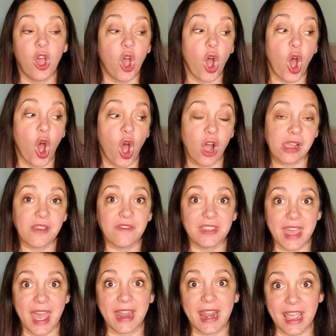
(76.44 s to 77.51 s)
all of
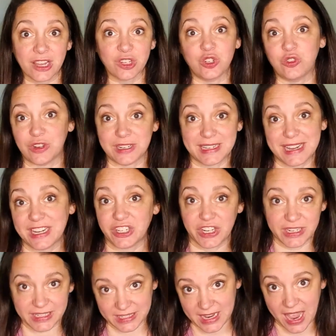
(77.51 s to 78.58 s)
that extra
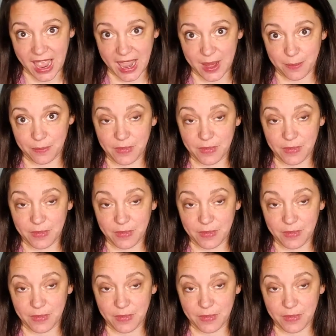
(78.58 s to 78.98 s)
teaching time